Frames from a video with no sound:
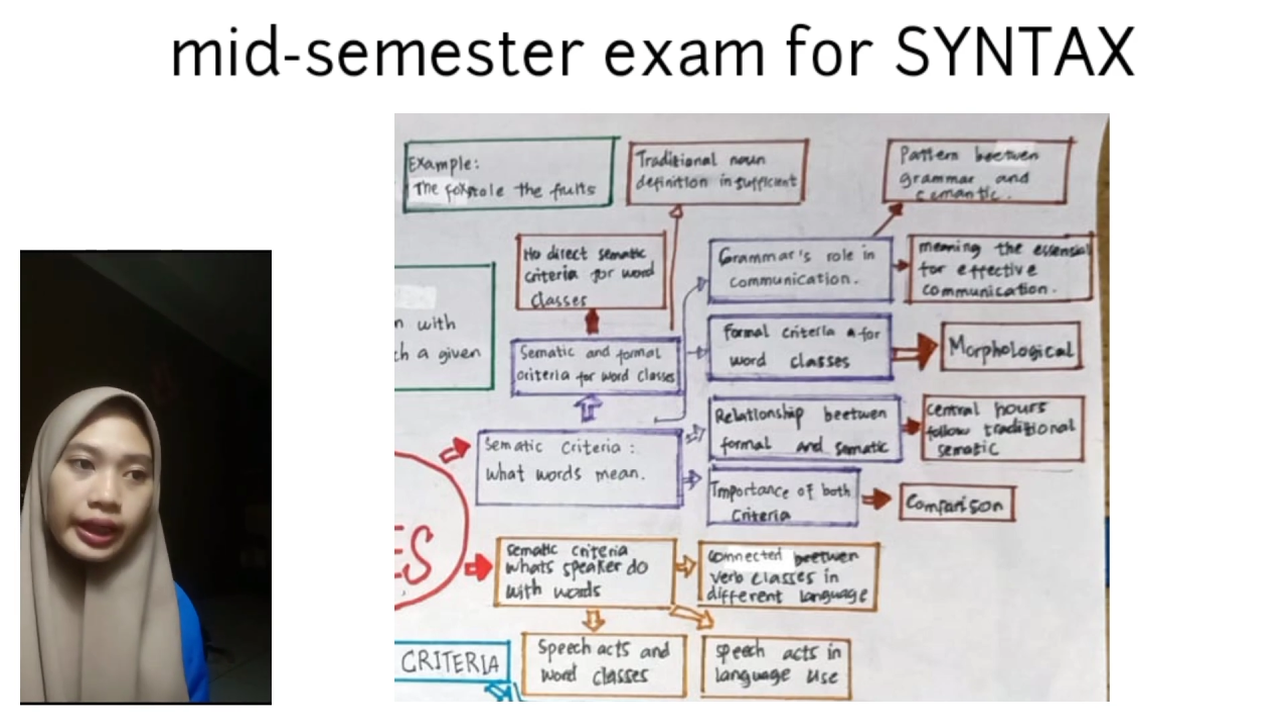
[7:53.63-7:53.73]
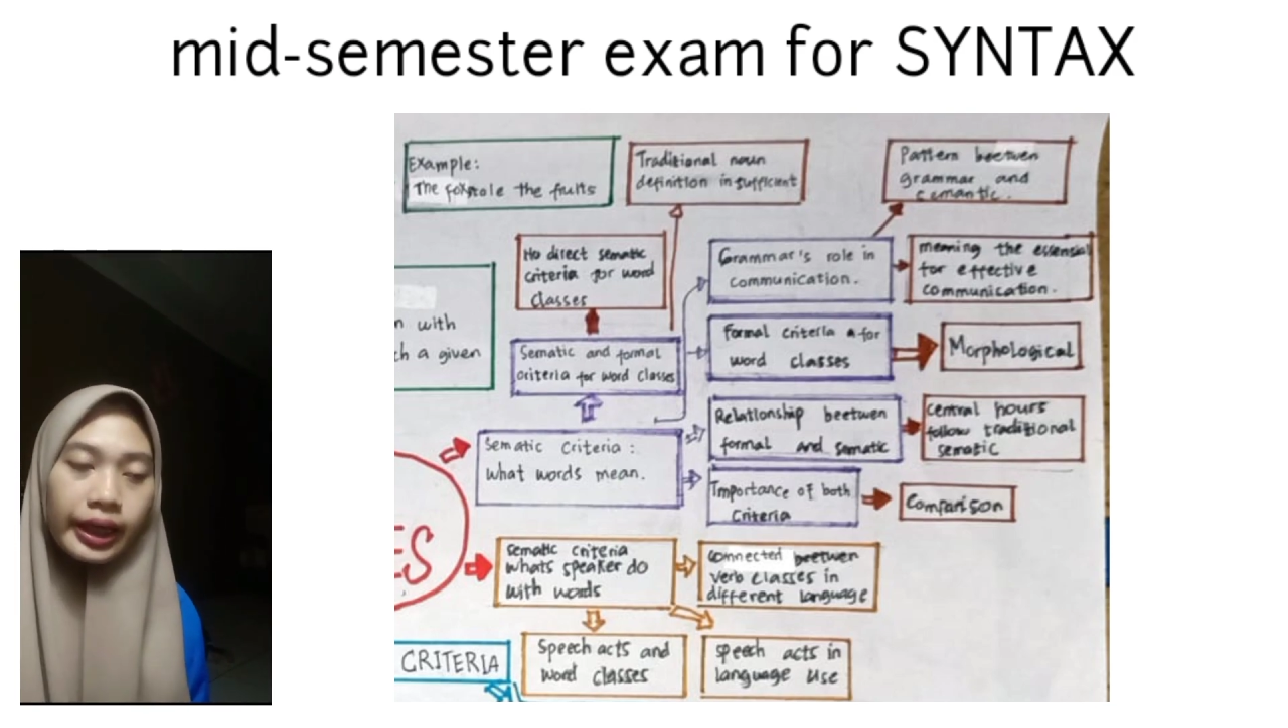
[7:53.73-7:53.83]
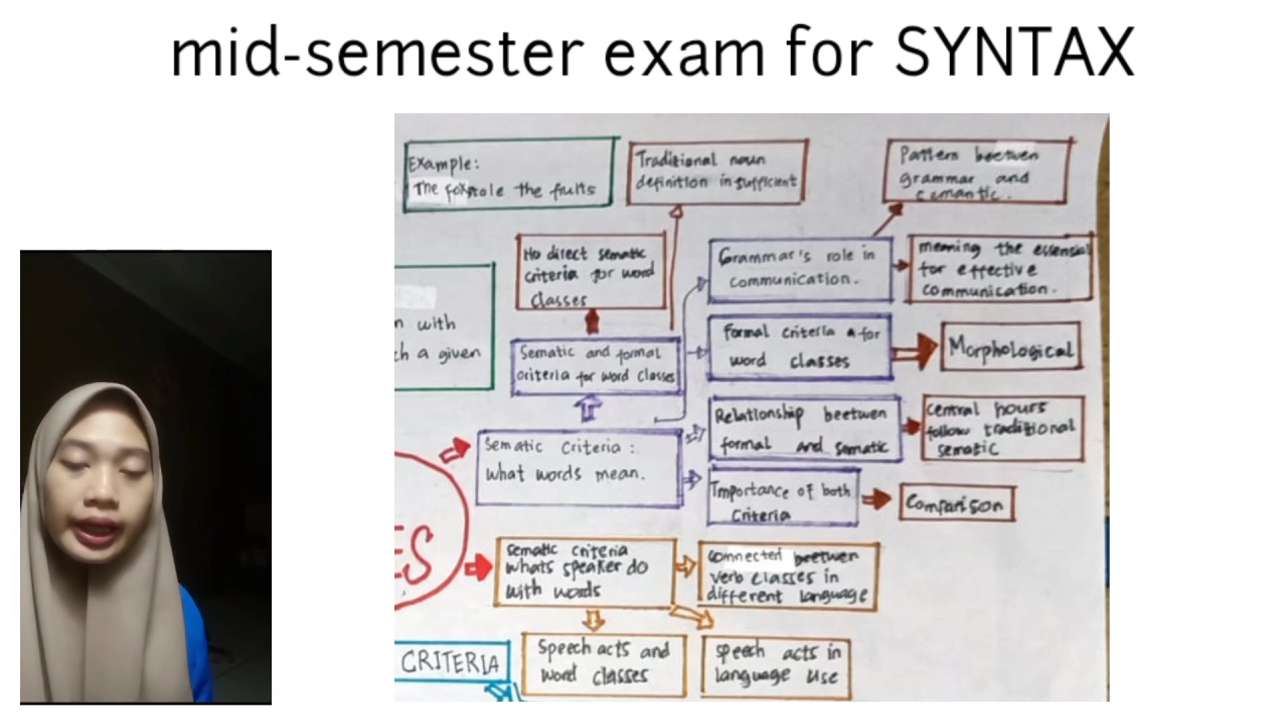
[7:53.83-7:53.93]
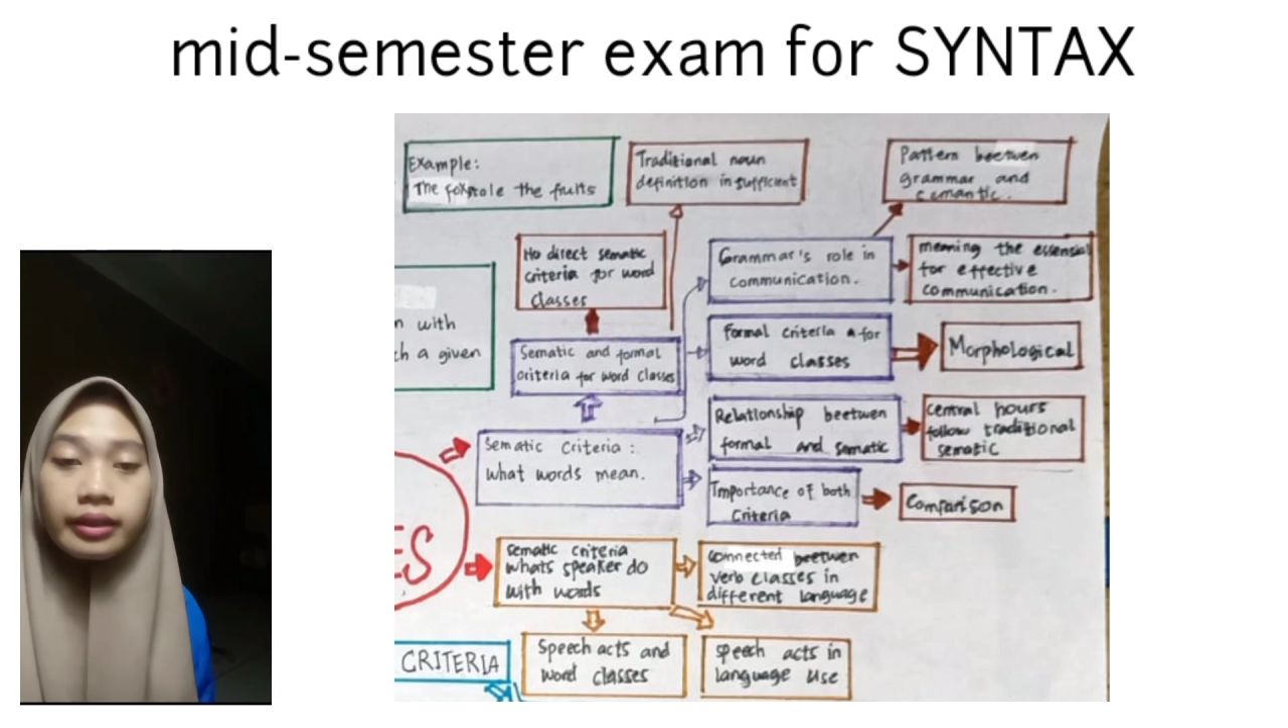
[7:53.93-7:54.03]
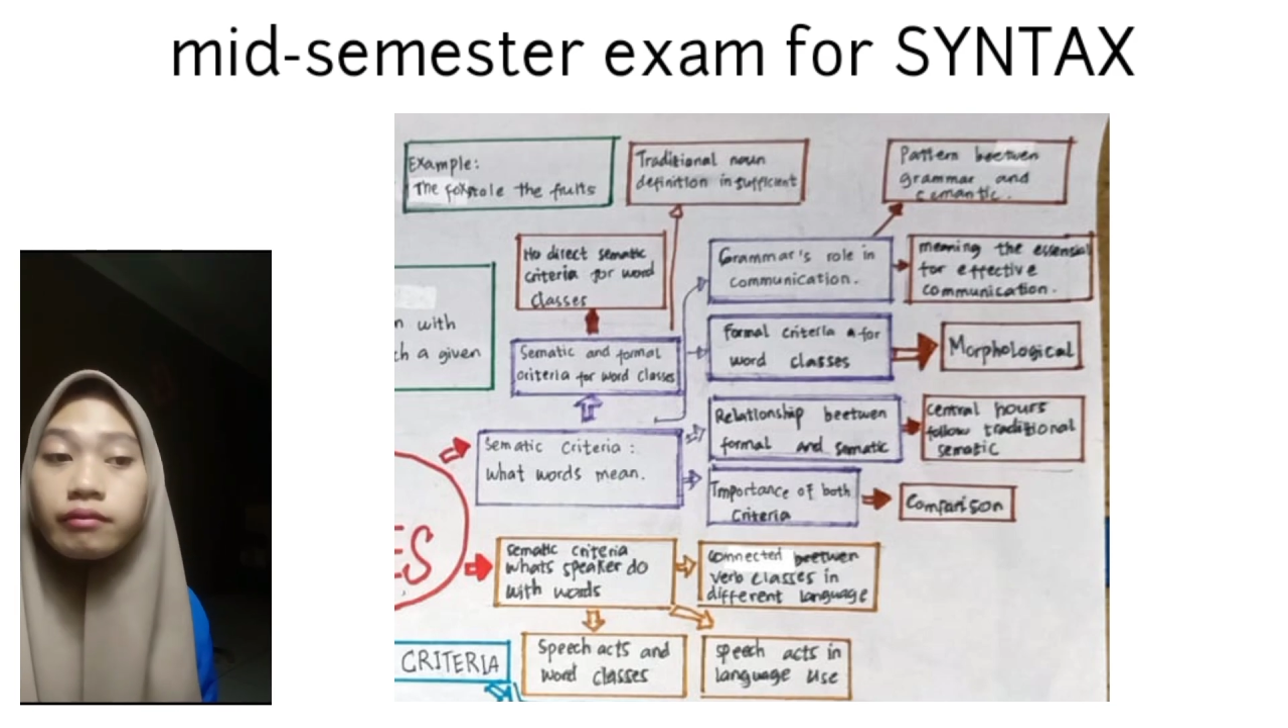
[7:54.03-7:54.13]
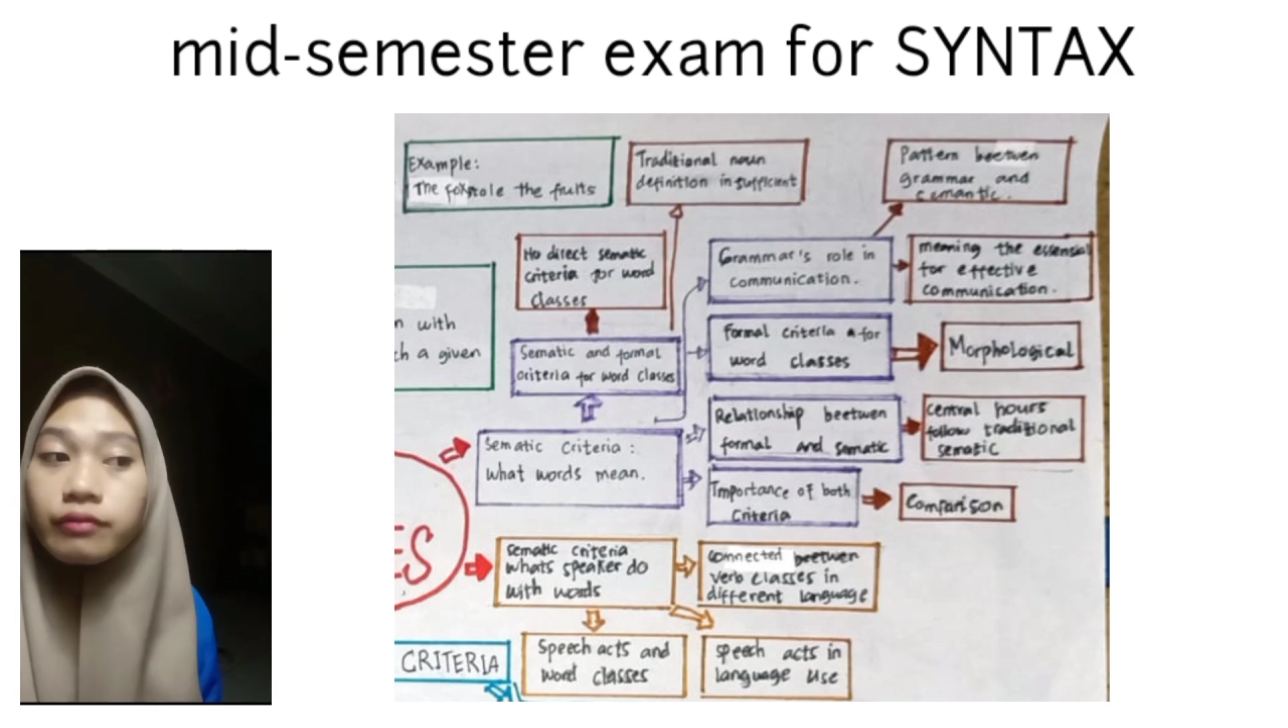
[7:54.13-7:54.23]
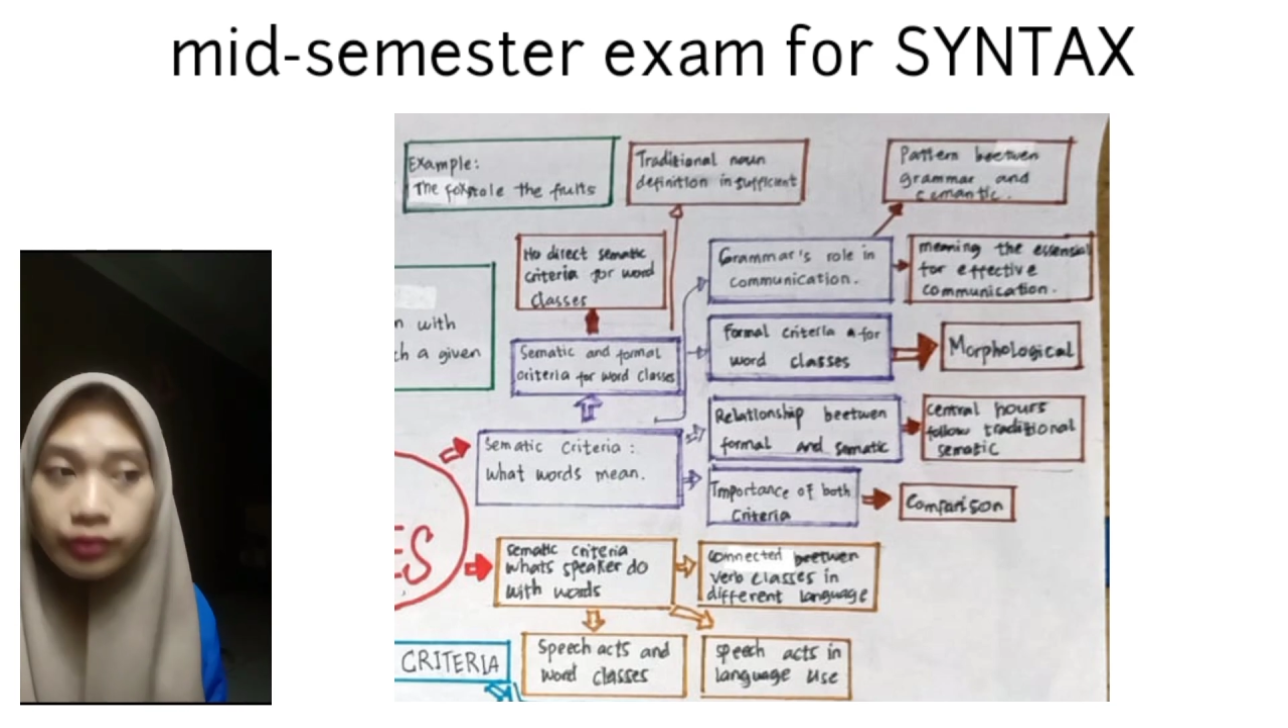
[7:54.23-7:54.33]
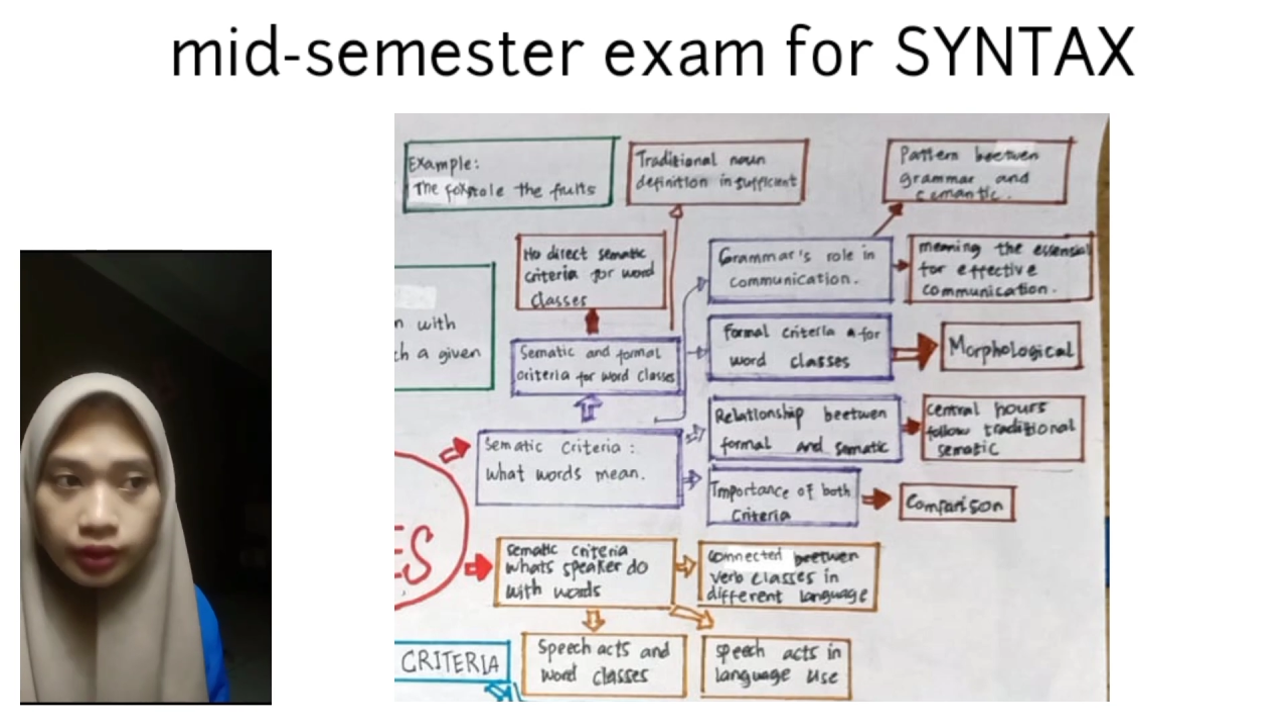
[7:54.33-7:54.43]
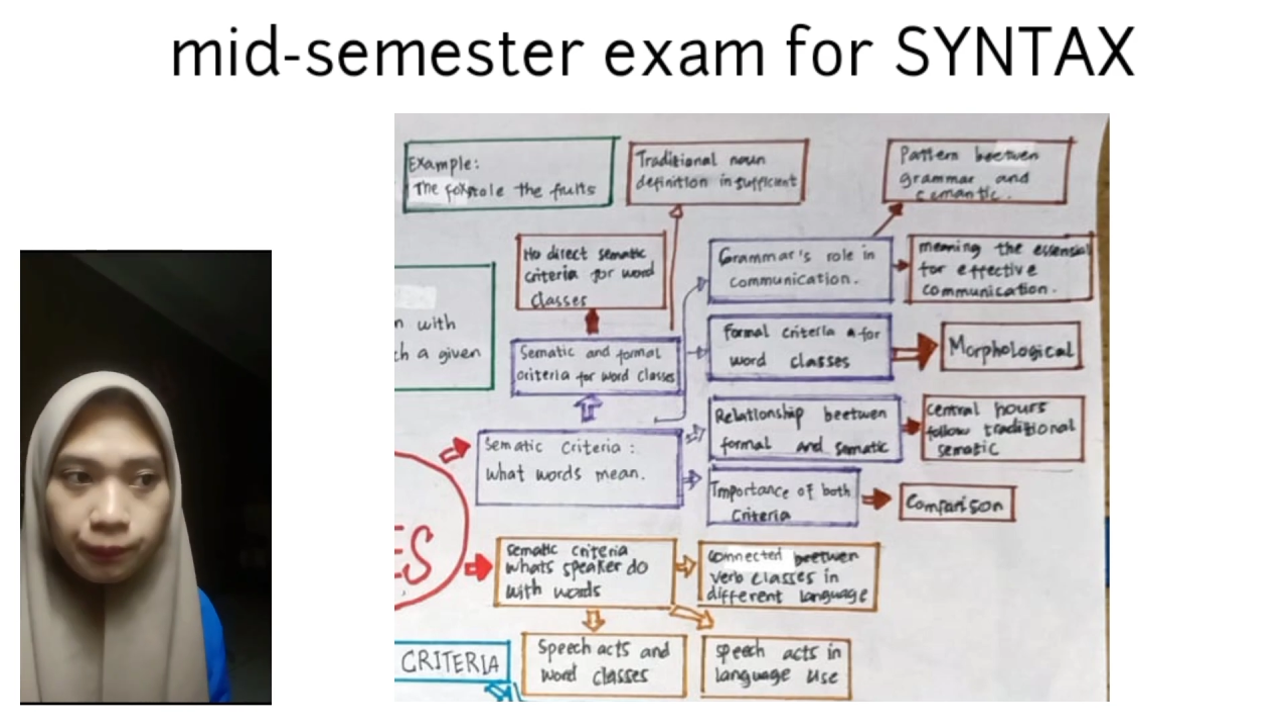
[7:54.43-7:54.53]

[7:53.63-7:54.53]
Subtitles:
and verb,